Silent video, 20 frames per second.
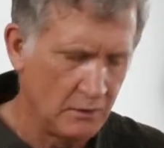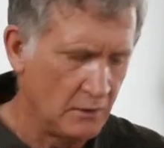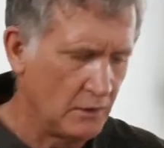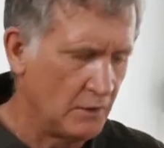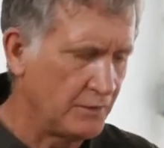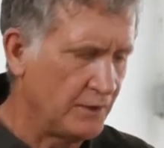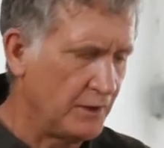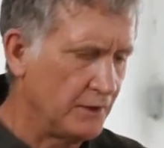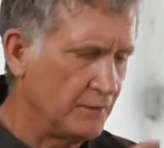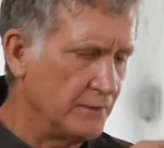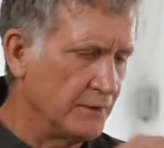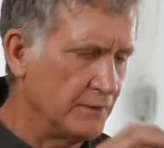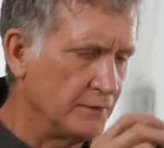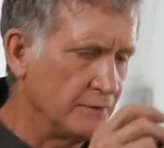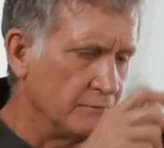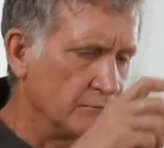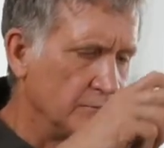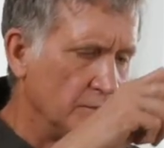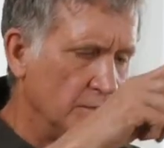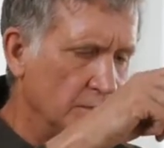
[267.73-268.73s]
Okay, and
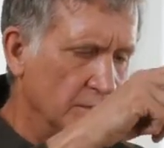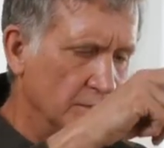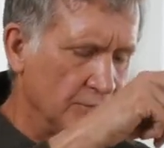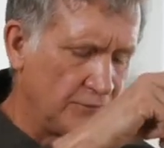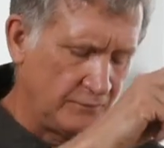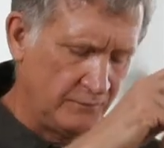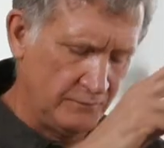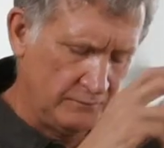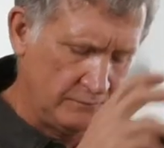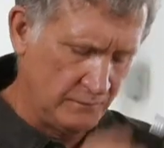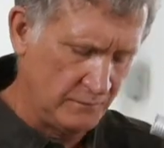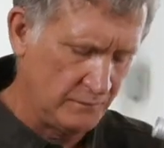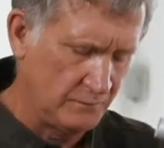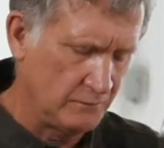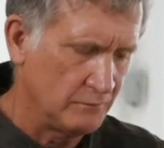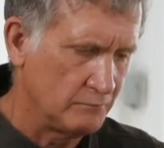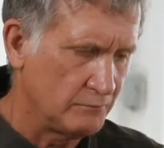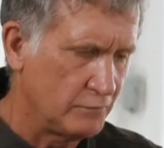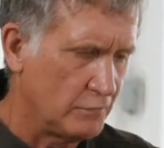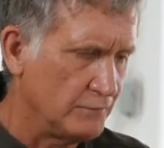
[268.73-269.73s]
then you're going to
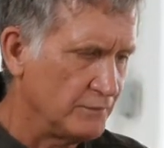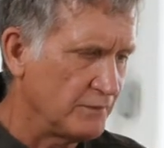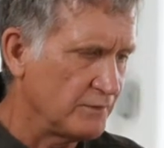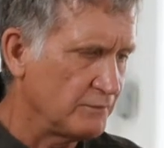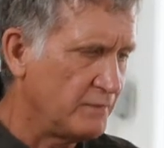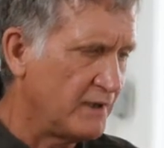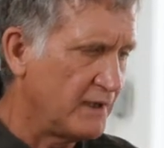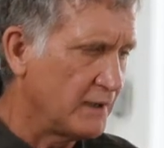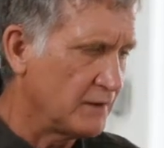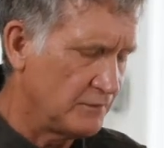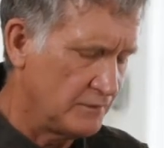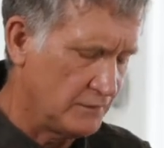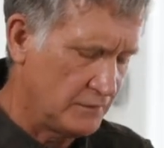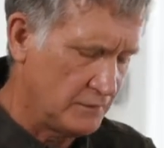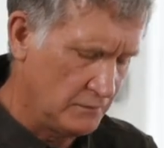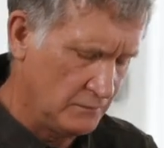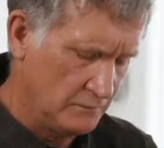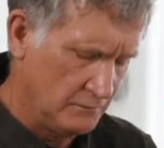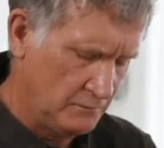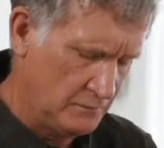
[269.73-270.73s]
pull this back
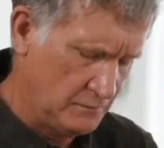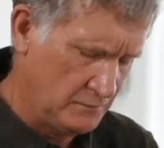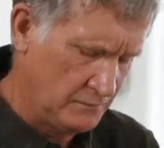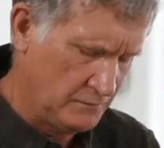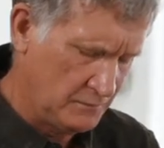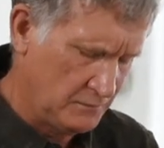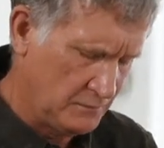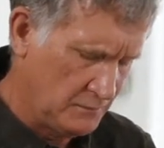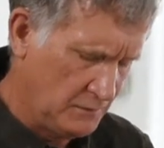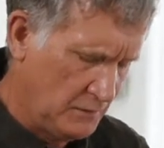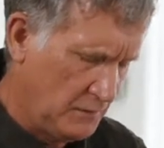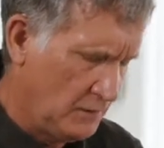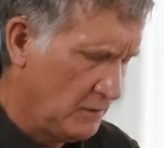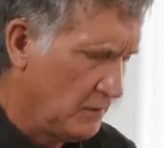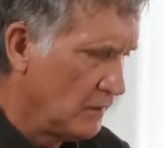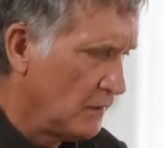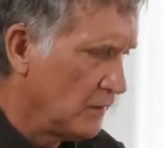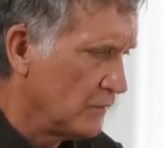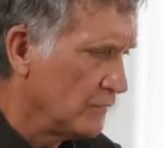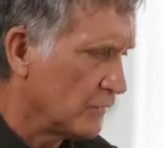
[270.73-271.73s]
down,
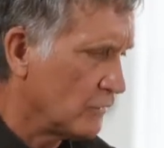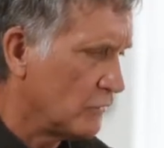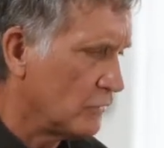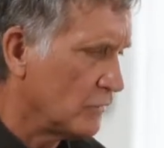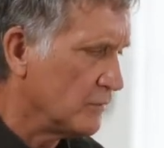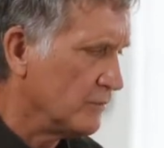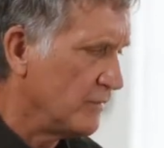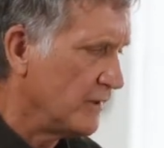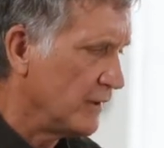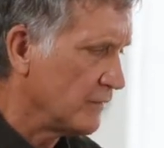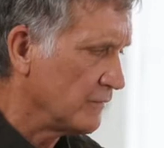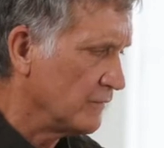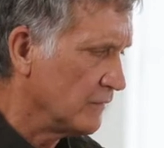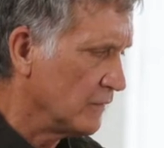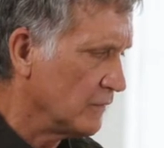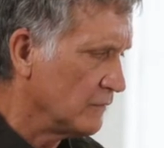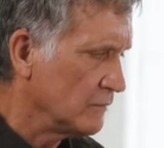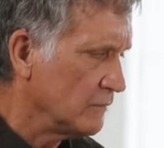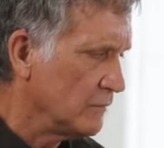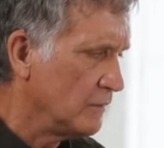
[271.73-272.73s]
the cord back
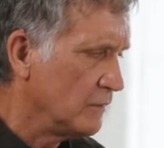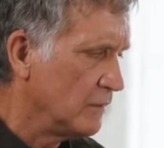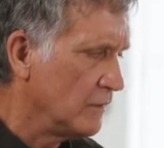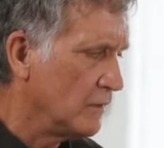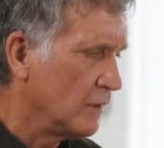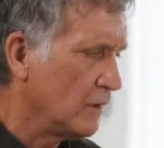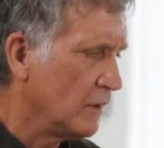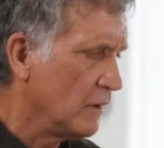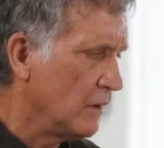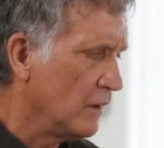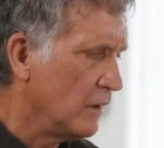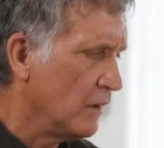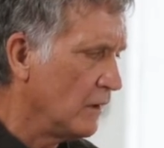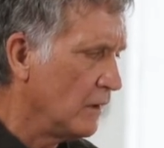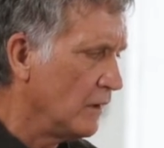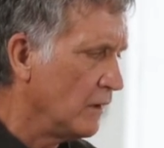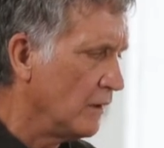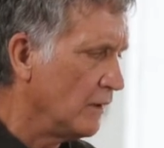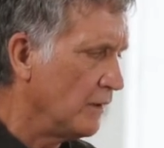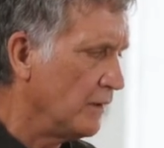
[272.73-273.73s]
down,
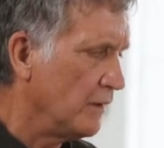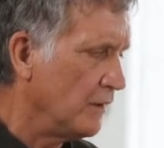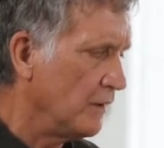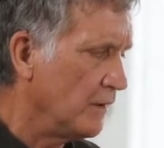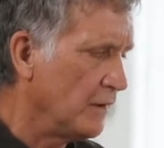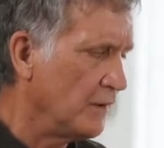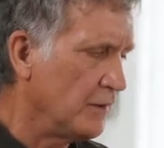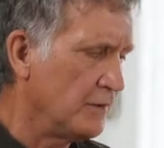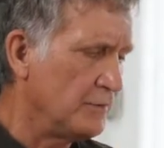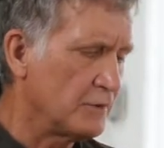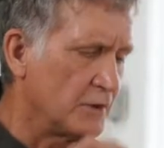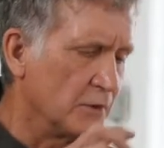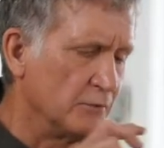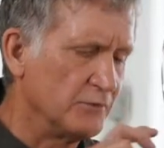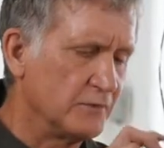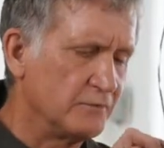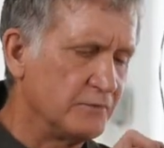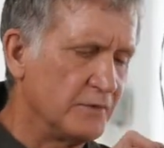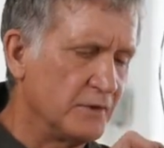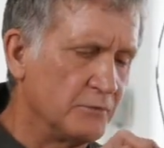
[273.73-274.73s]
and here
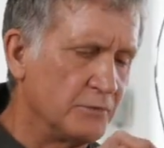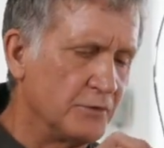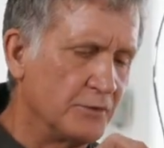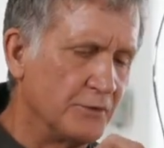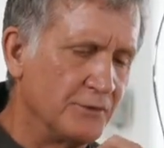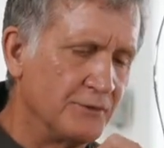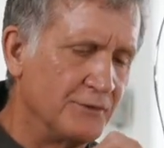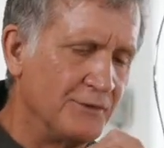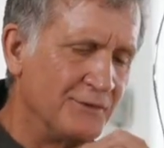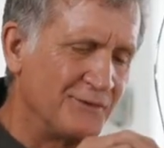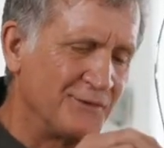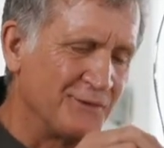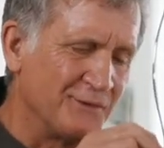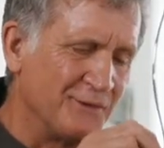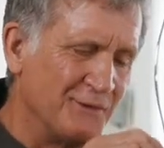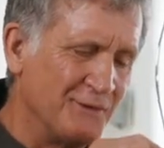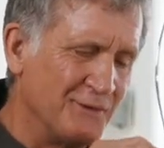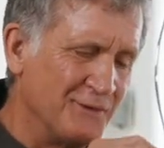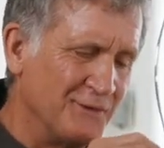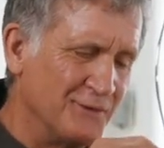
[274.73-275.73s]
comes the fun part,
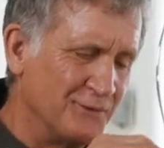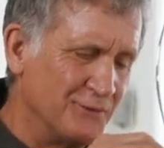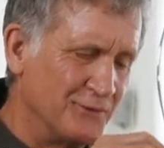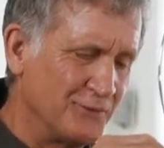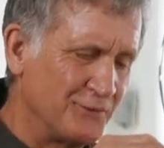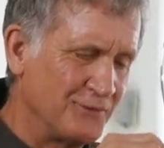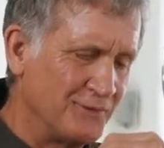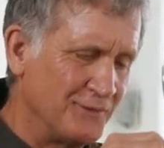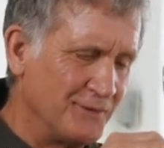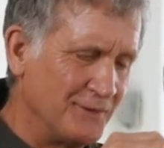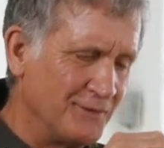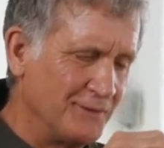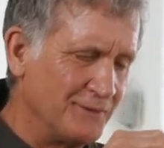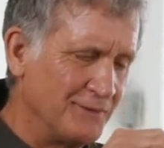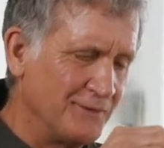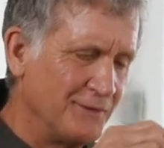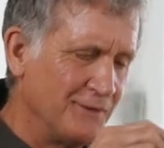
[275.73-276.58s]
trying to get this thing